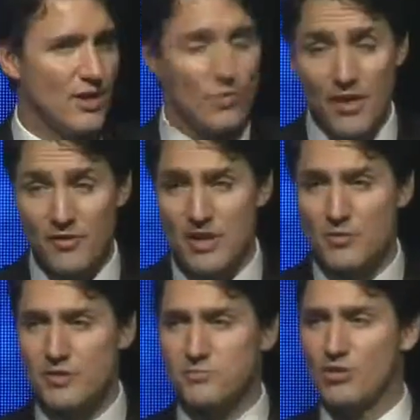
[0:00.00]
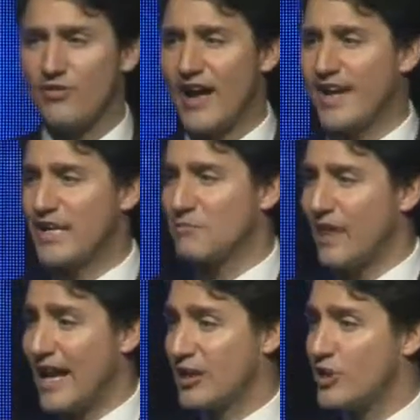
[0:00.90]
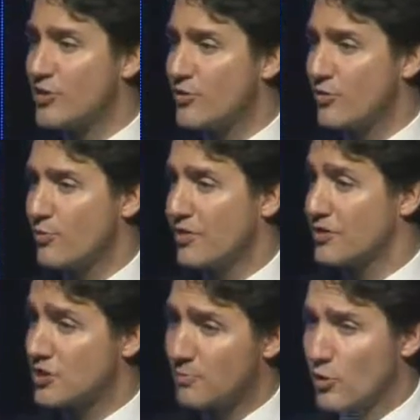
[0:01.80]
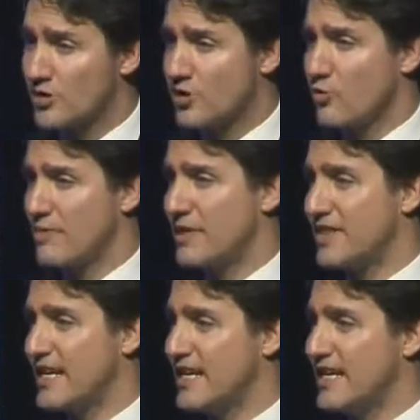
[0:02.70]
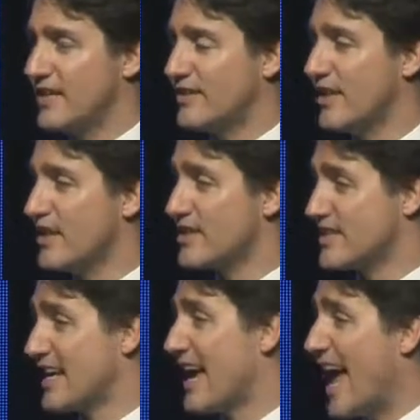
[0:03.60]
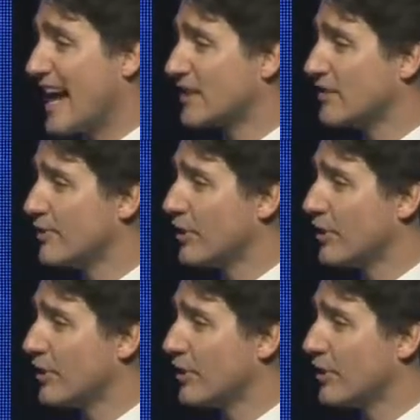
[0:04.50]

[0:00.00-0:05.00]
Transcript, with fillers: Whether he was providing Black youth with the sports equipment they needed to stay active